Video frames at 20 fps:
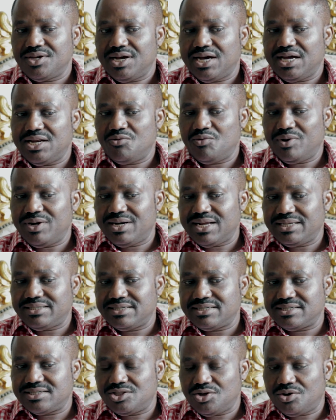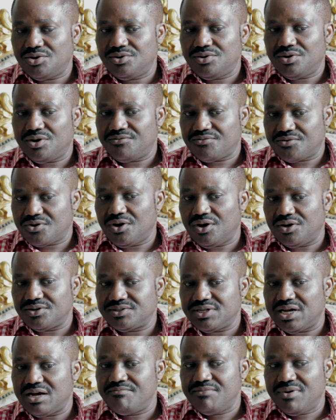And when that is done, of
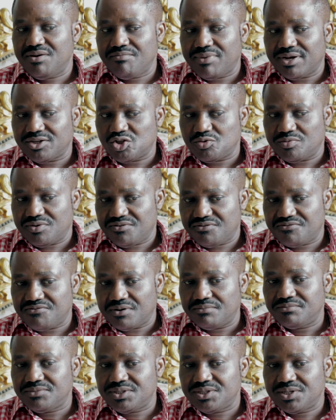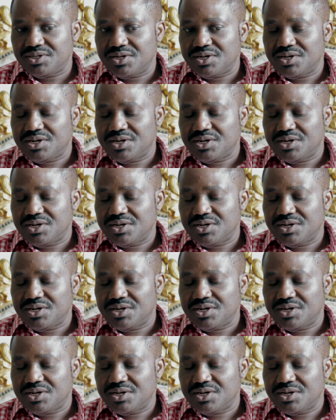course, our members will be informed,